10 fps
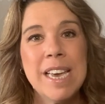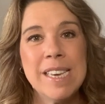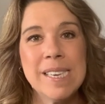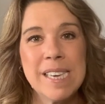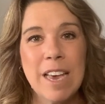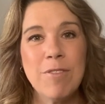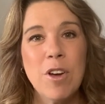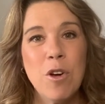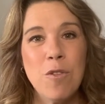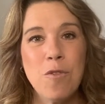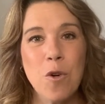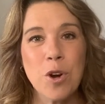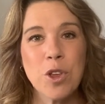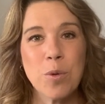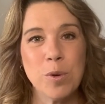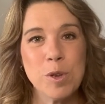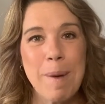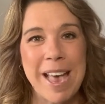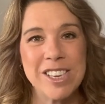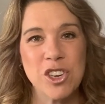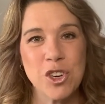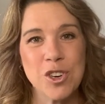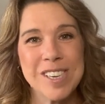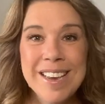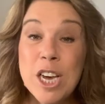safe for the cruise passengers.